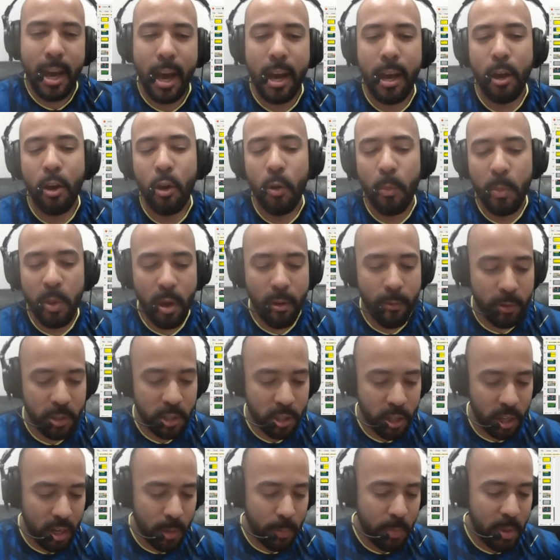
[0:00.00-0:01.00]
It's
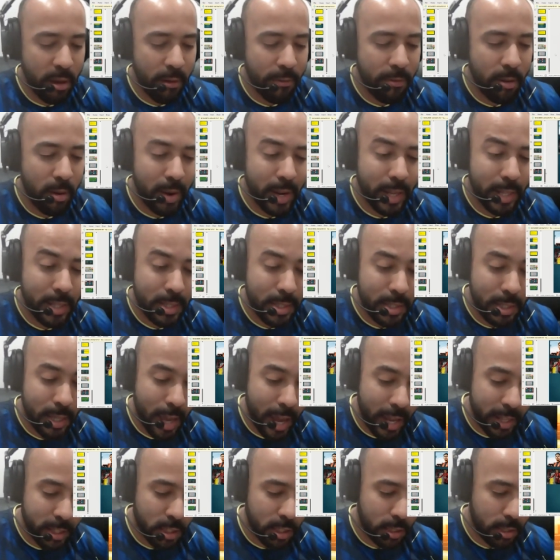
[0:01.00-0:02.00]
going to be a very
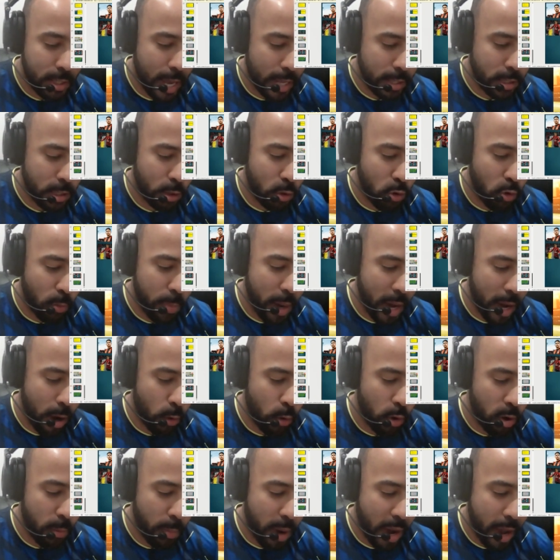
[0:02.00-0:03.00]
intense tactical
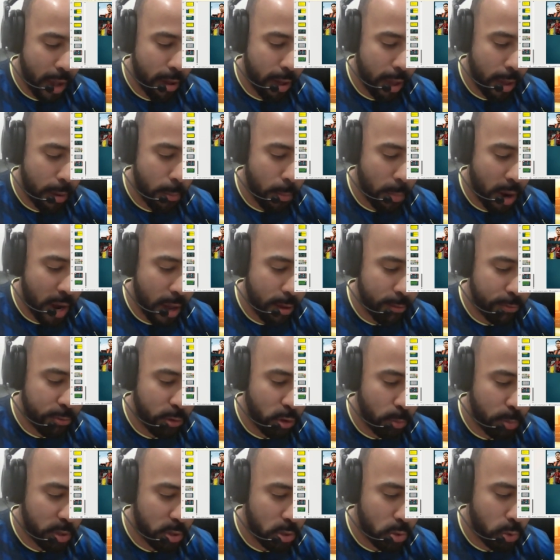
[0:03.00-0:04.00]
battle in my
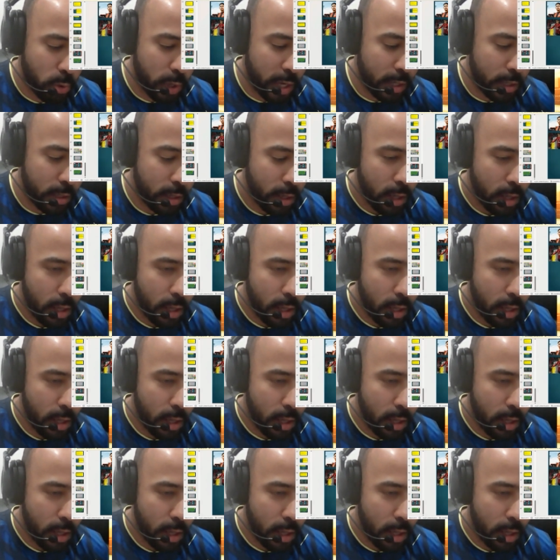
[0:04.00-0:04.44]
view between